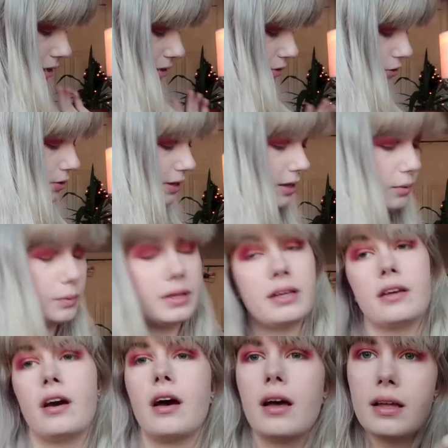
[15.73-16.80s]
And today
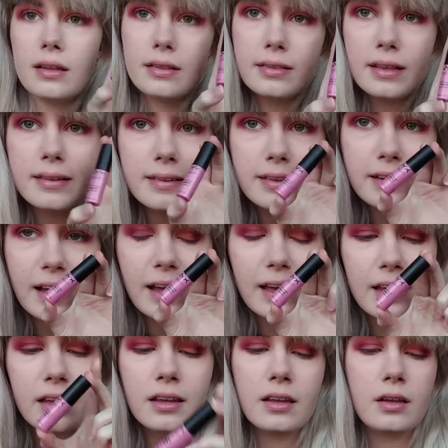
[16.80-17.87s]
we got this little guy,
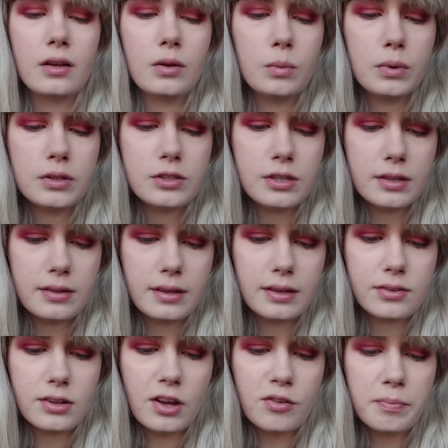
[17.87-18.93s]
which is a
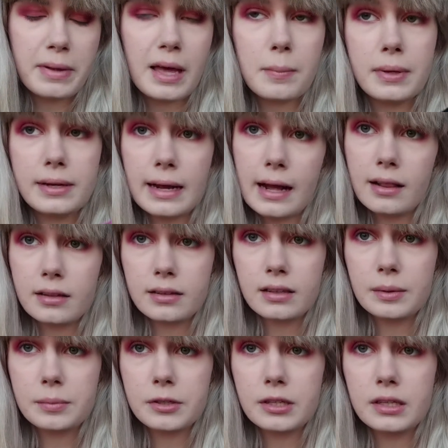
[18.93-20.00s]
soft matte metallic
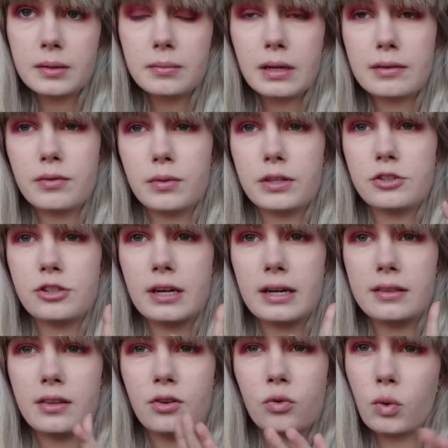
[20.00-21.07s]
lip cream. I've only
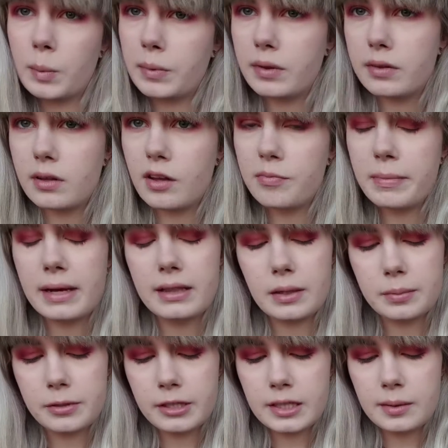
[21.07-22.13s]
tried the normal soft matte
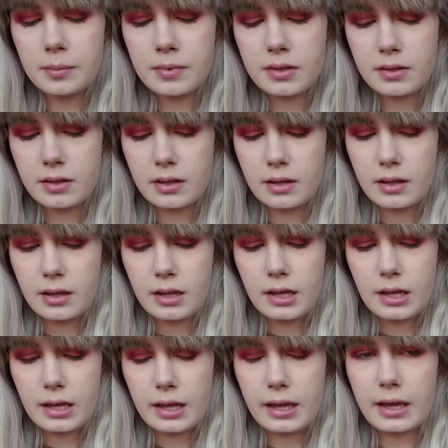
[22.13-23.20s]
lip creams,
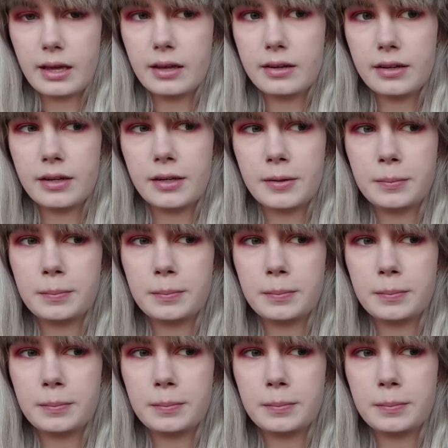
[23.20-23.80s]
and